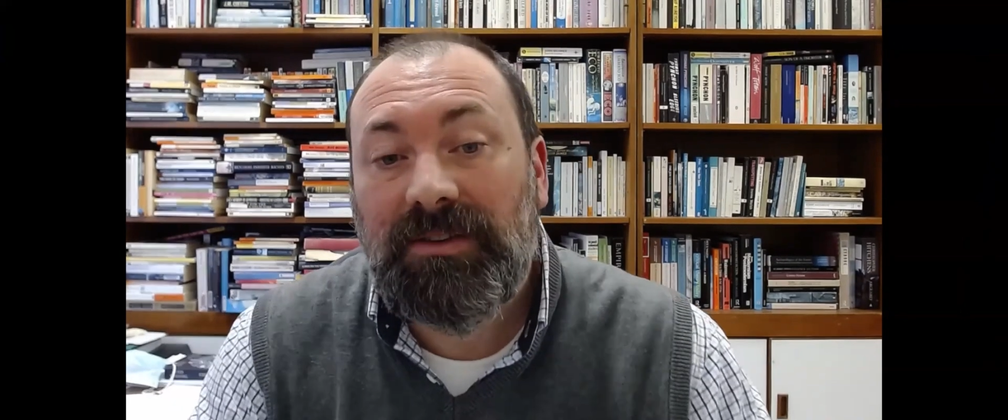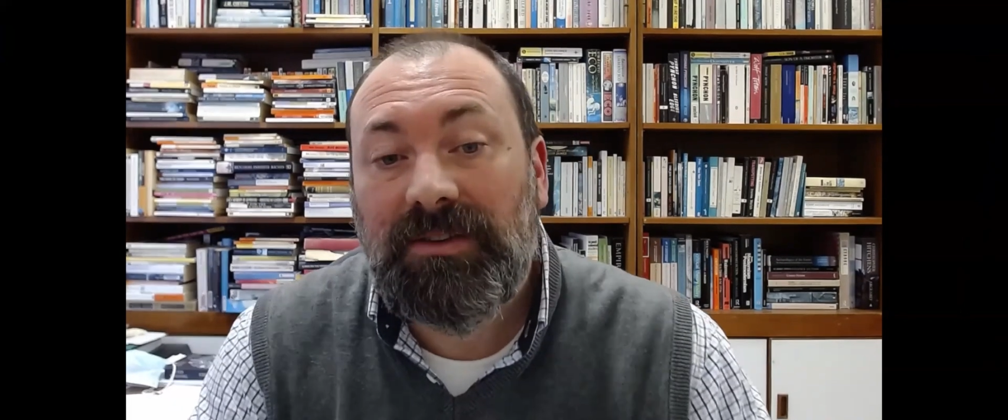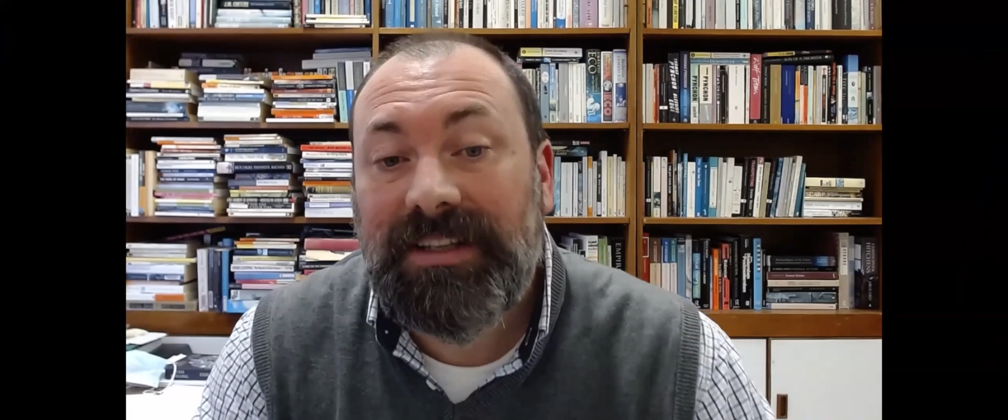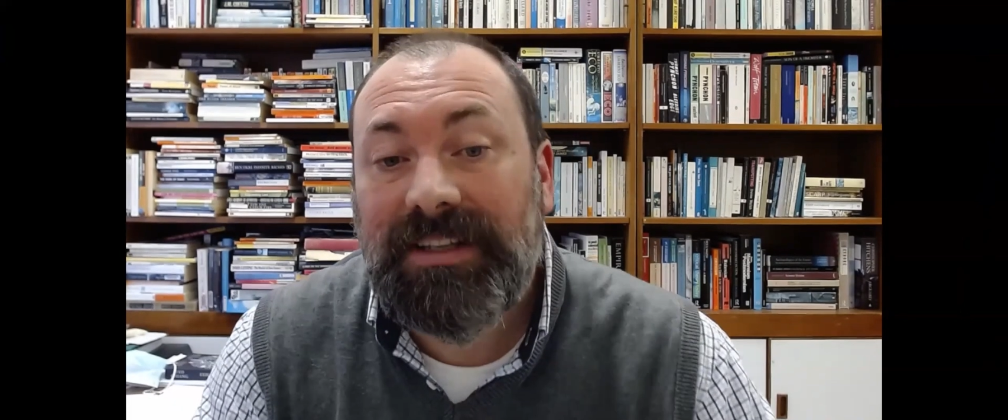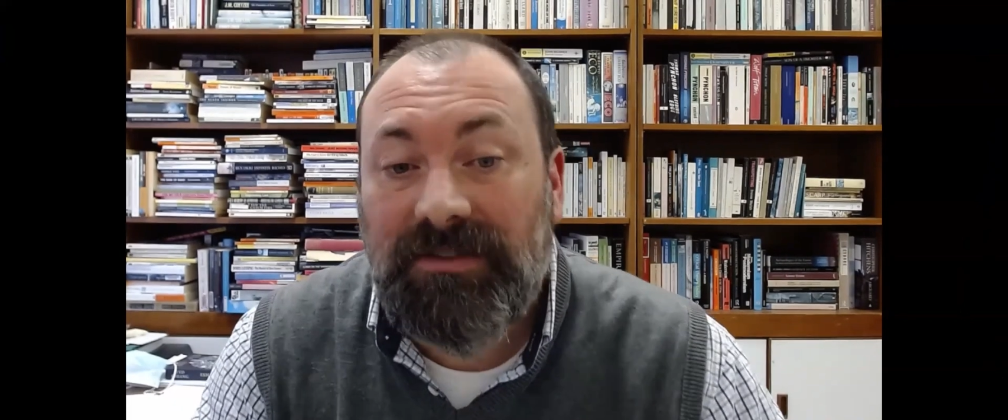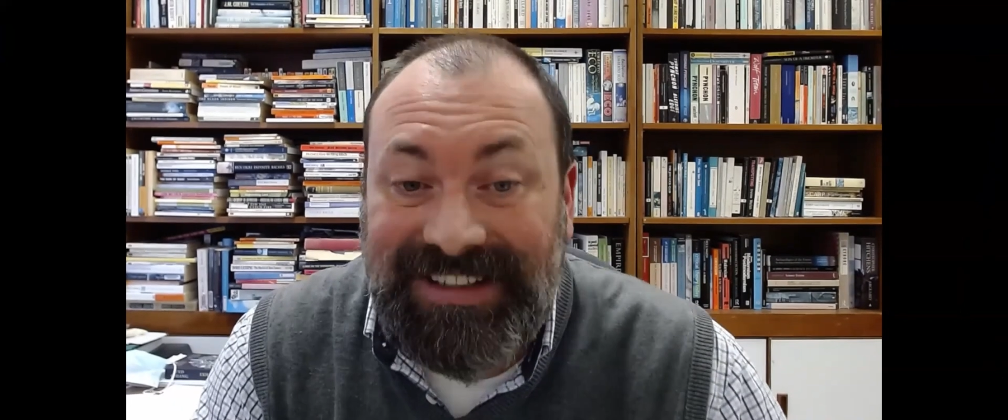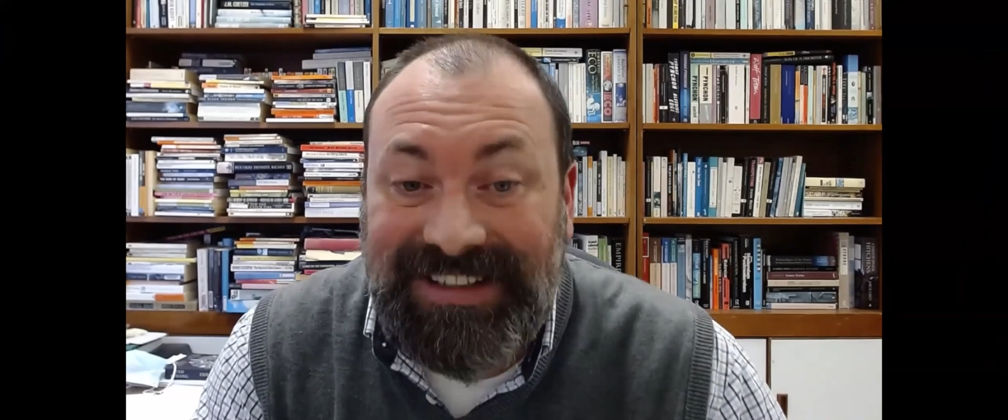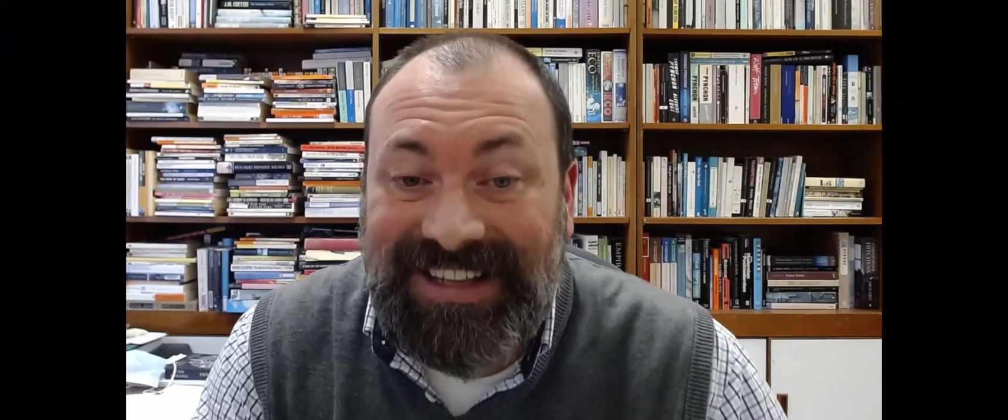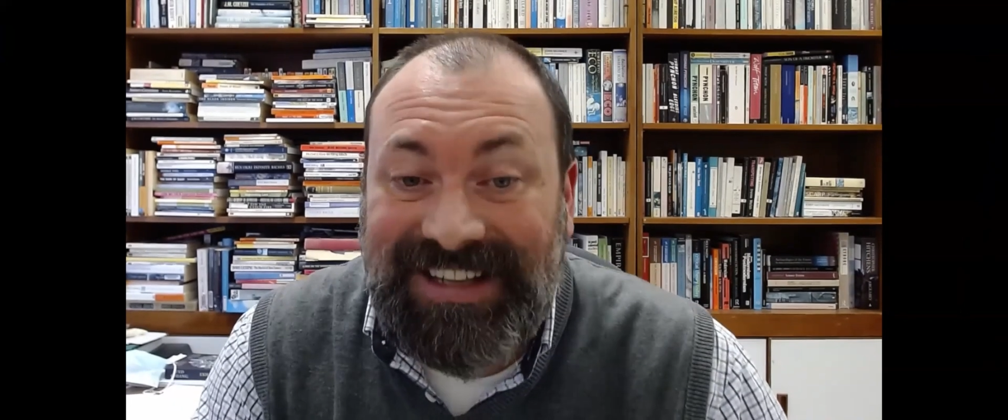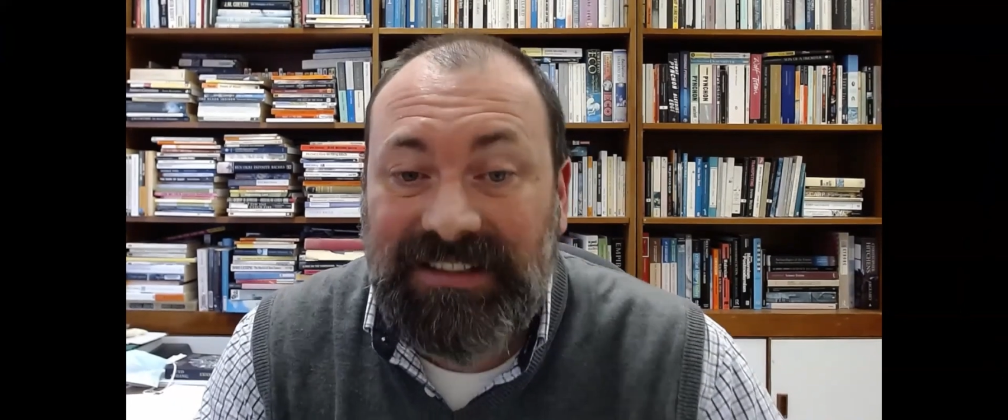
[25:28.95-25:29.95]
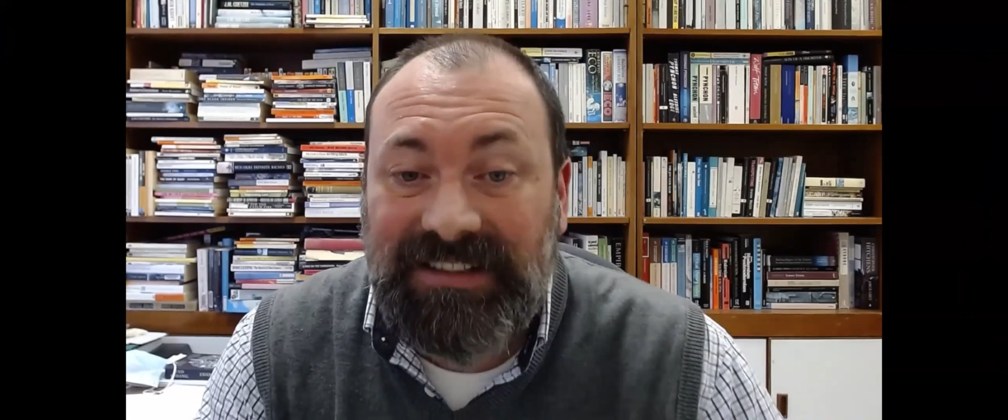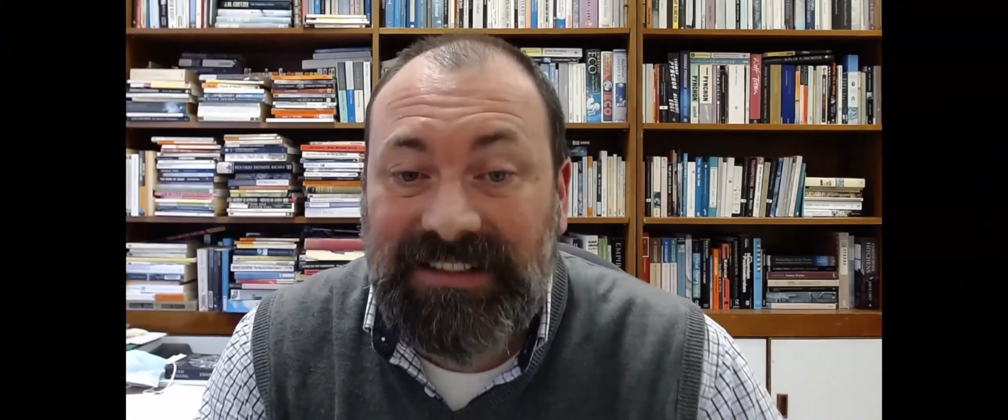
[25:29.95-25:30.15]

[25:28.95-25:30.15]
literary analysis